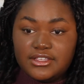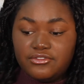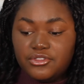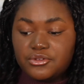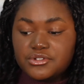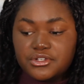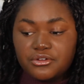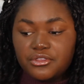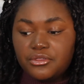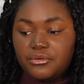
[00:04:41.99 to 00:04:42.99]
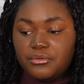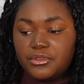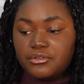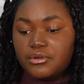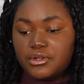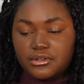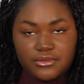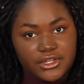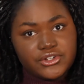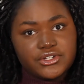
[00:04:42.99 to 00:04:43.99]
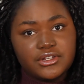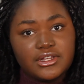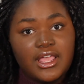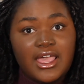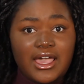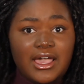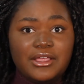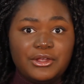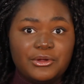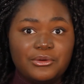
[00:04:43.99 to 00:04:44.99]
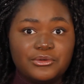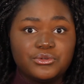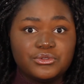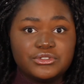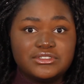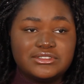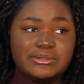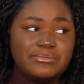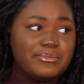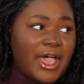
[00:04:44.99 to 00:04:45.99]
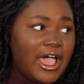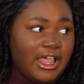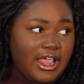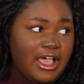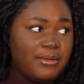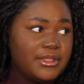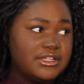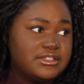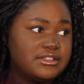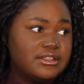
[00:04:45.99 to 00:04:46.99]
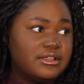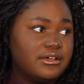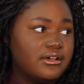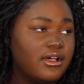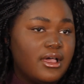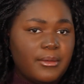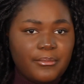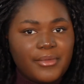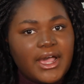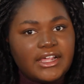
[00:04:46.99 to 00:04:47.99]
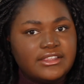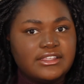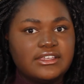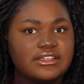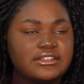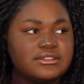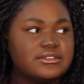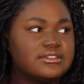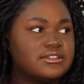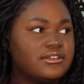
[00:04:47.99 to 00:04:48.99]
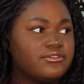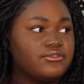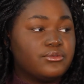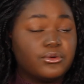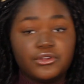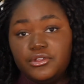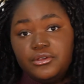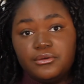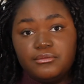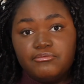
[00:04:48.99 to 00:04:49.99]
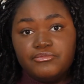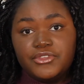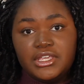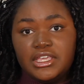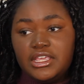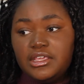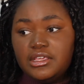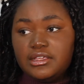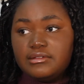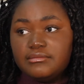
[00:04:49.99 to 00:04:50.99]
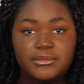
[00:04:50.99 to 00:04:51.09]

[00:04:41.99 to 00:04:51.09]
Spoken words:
If they're steering you in the wrong direction, towards the bad habits, the bad things for you, you